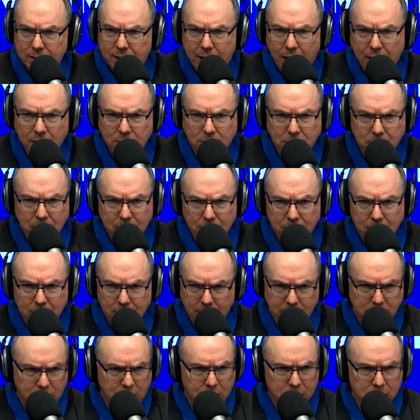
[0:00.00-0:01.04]
case uh,
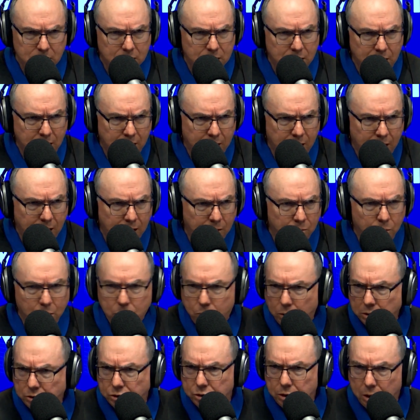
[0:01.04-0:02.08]
listeners are thinking, well,
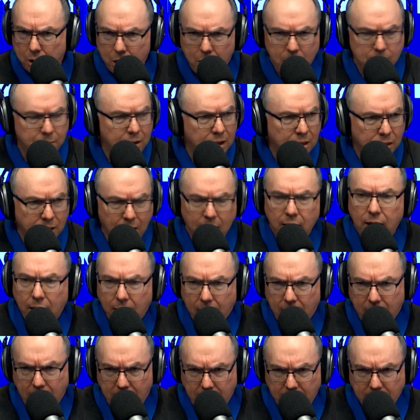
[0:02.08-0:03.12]
what should I be
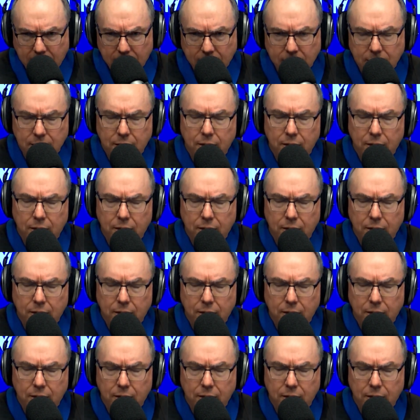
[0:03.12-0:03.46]
thinking here?